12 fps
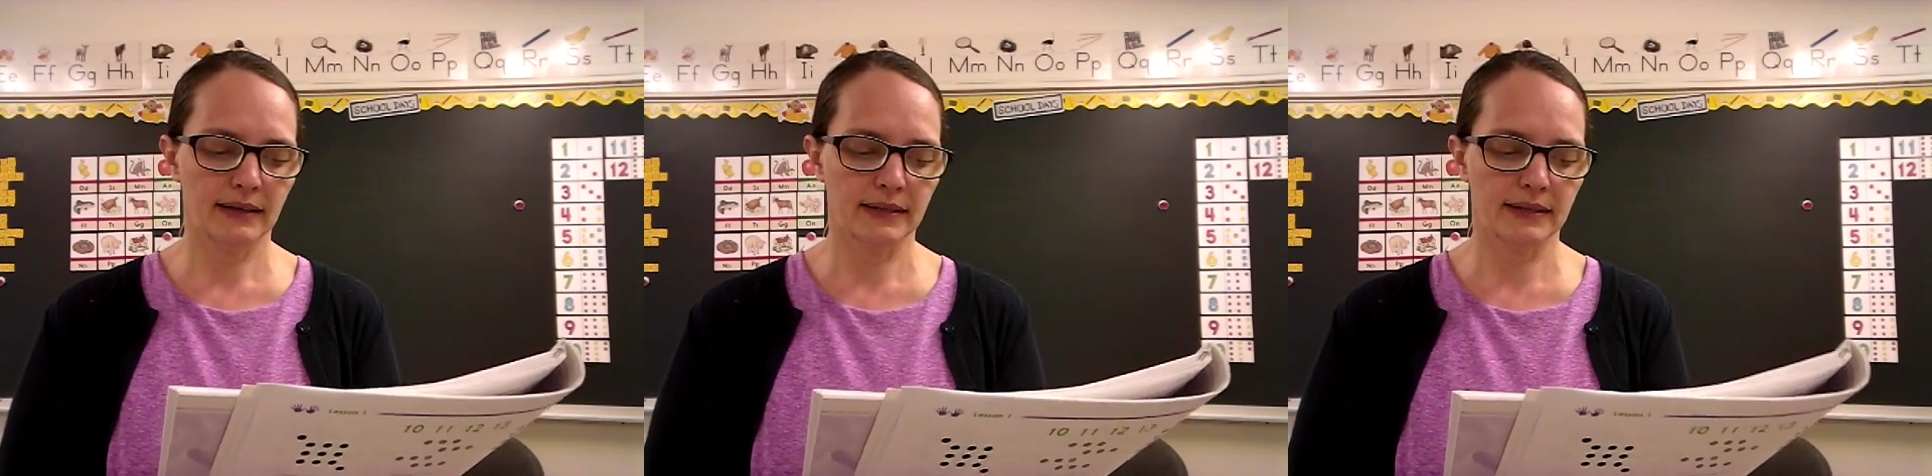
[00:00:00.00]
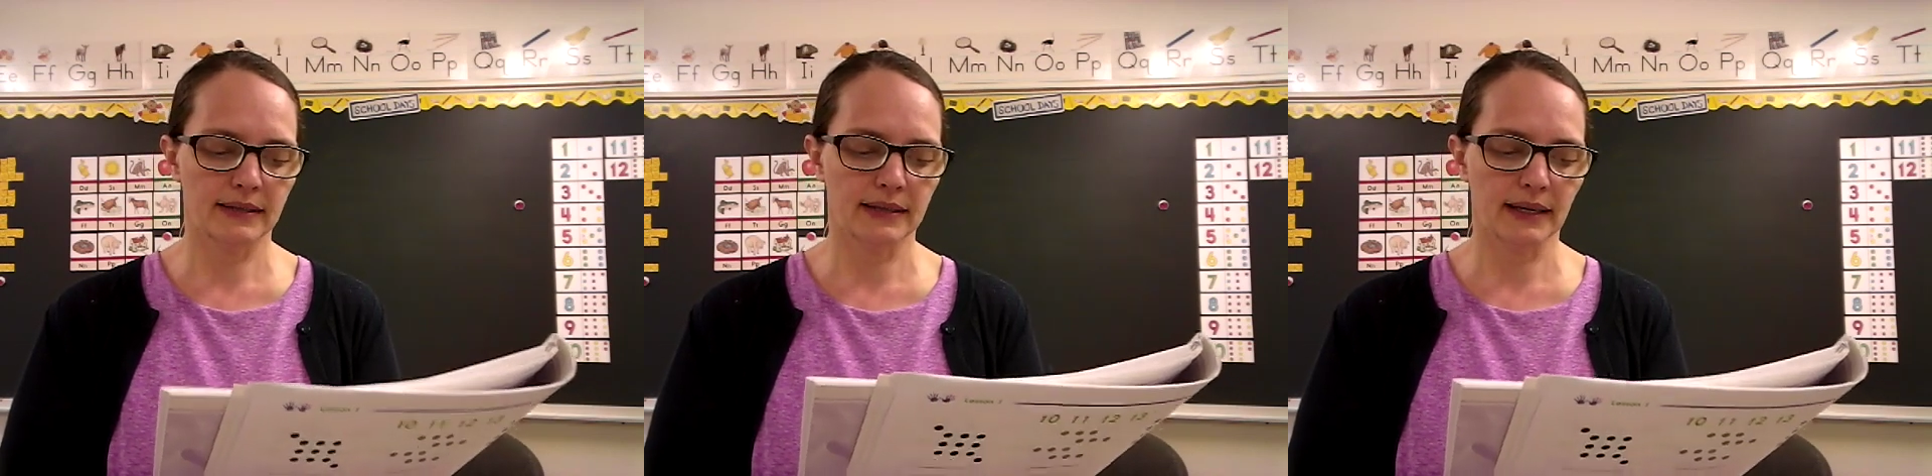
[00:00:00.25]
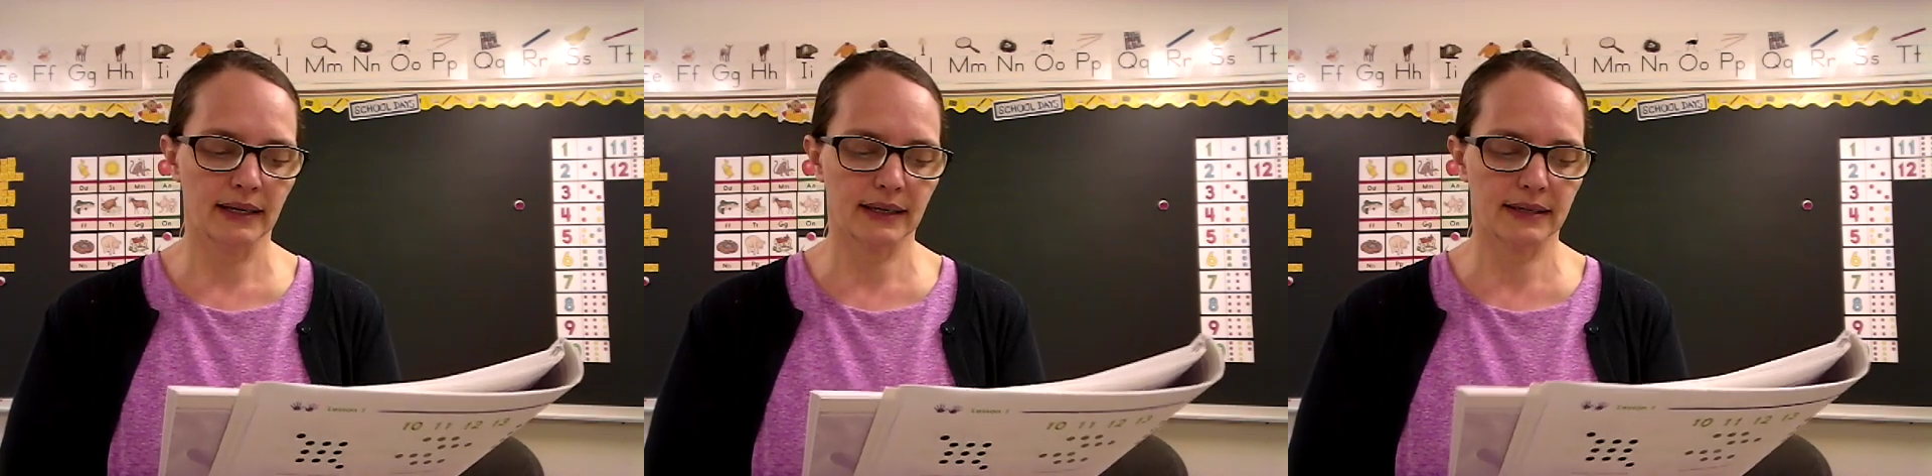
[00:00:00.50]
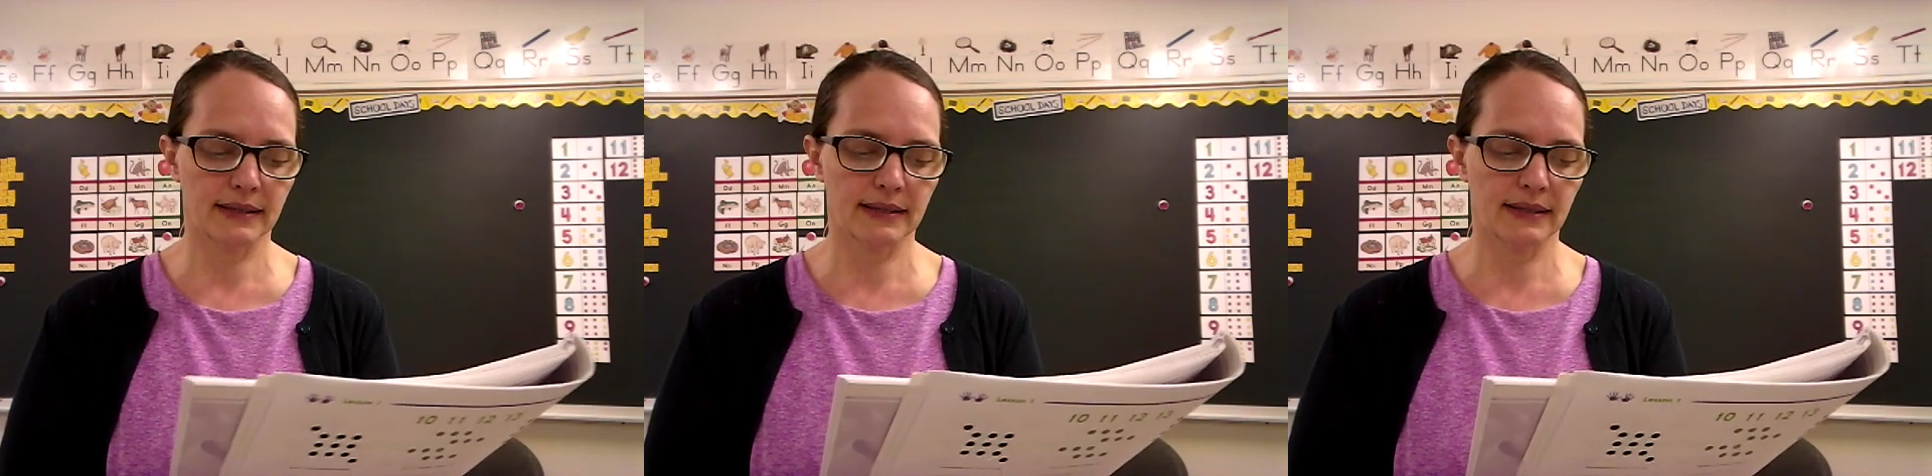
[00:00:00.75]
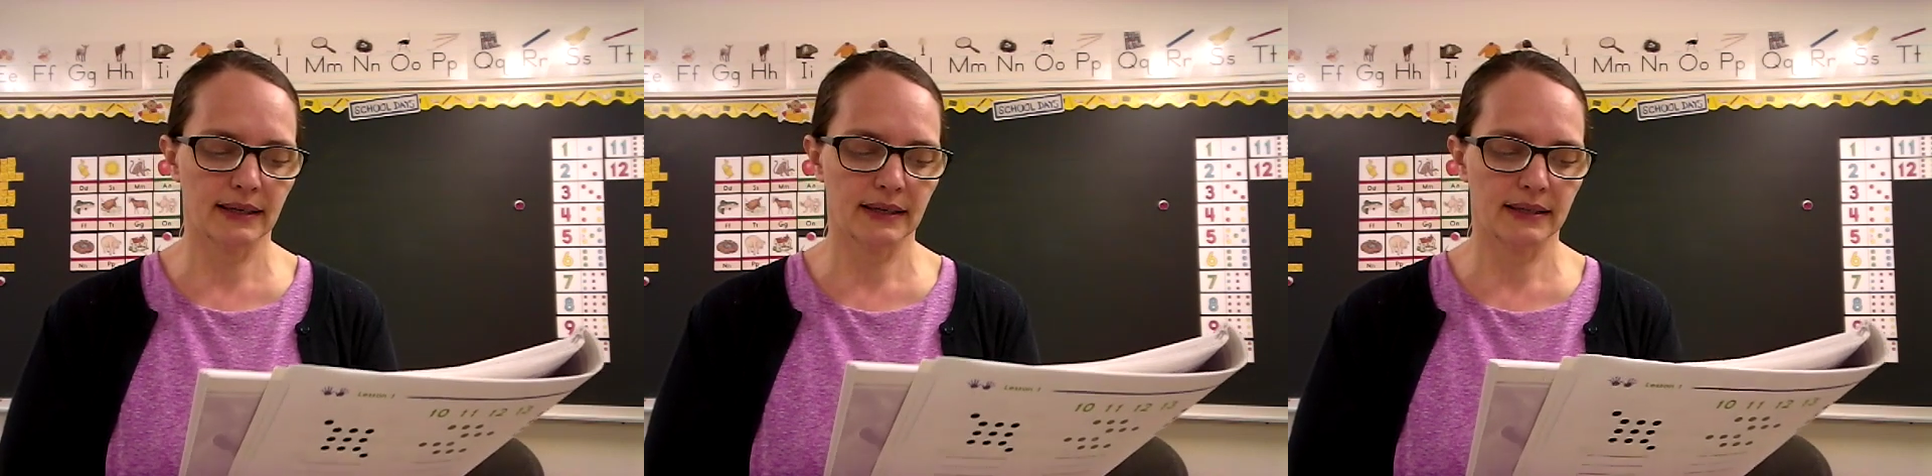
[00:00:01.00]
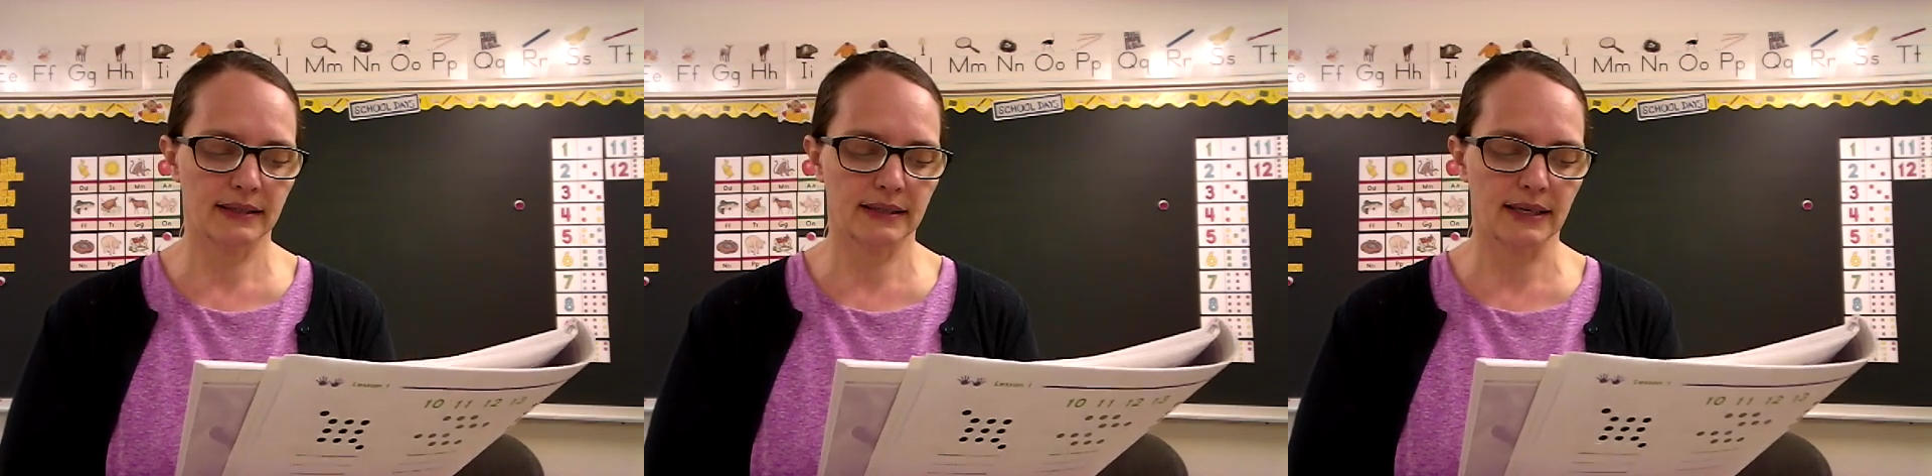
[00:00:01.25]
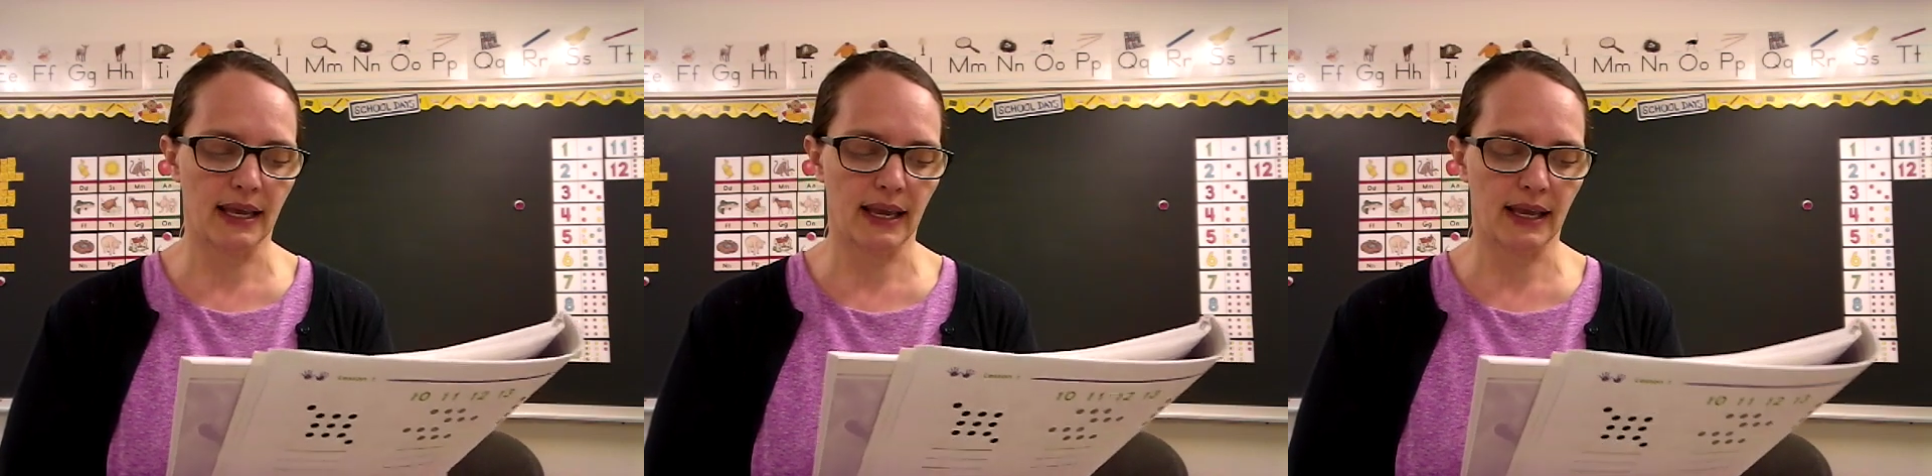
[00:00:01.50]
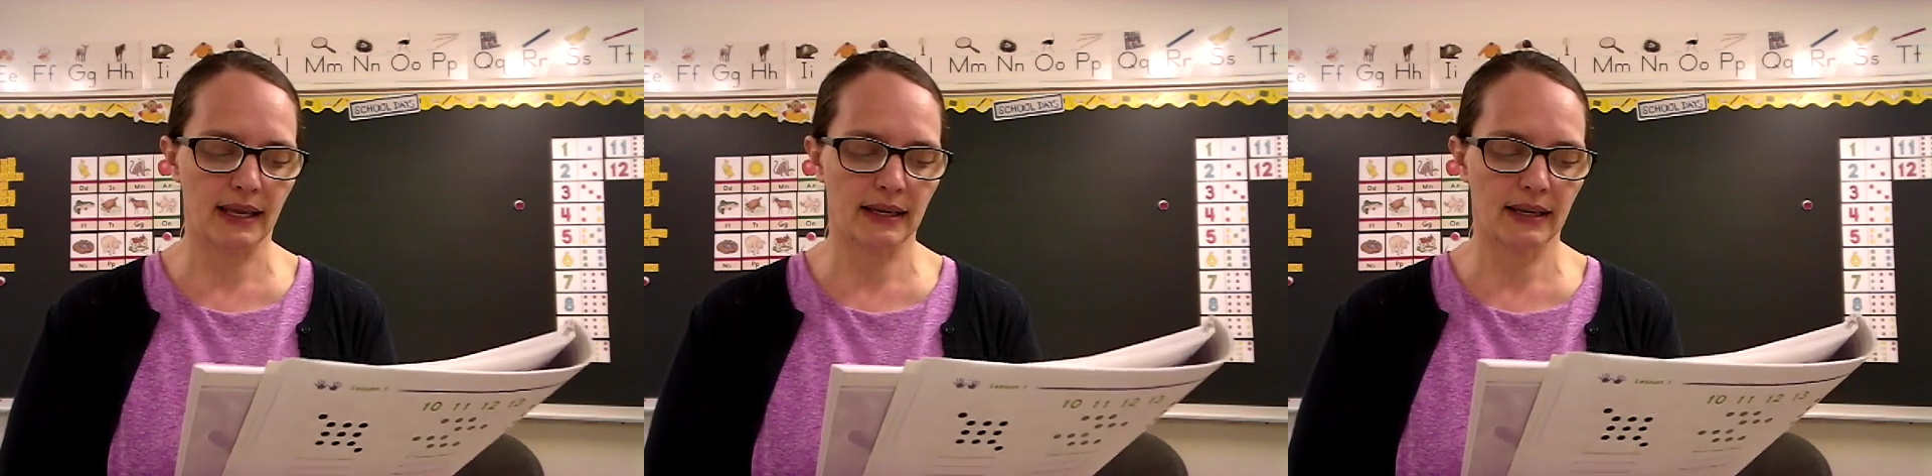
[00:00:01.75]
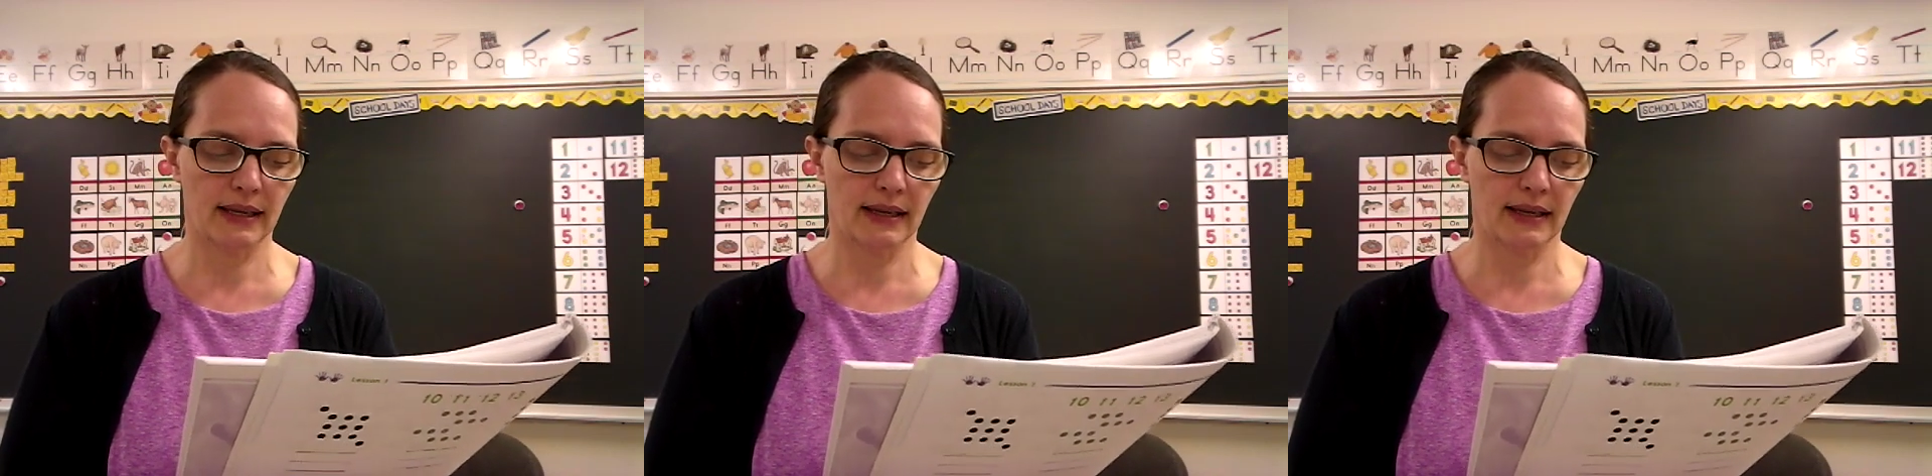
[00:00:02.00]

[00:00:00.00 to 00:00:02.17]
six, ten,